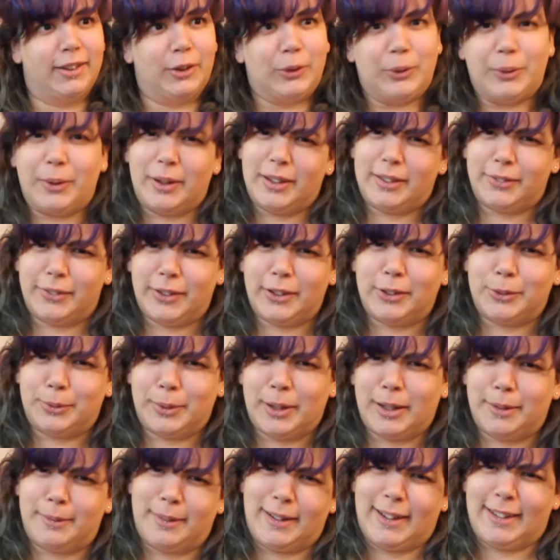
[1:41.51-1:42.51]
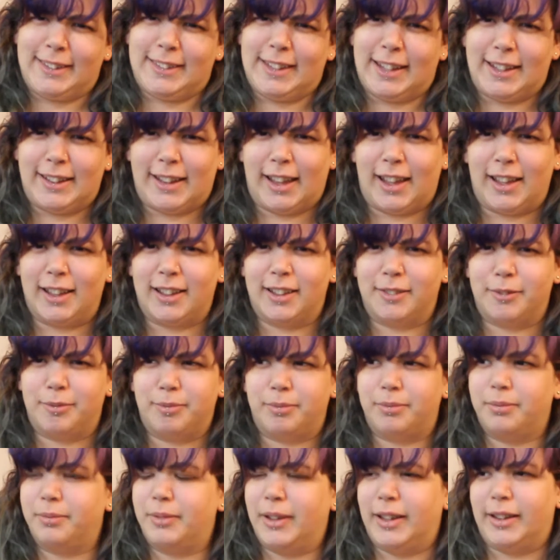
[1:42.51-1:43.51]
Always feels weird when I say that. I
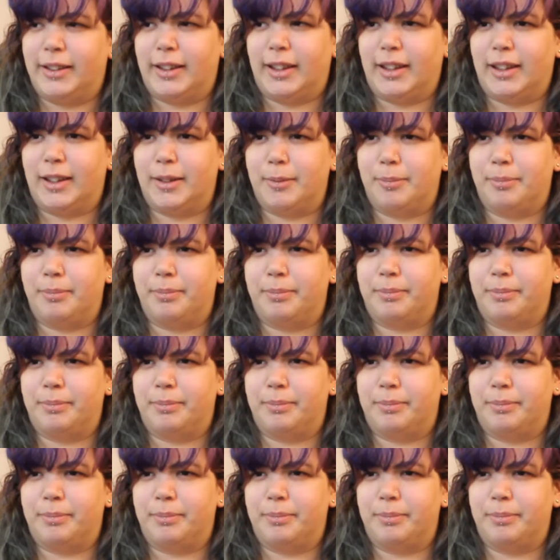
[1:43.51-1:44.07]
feel like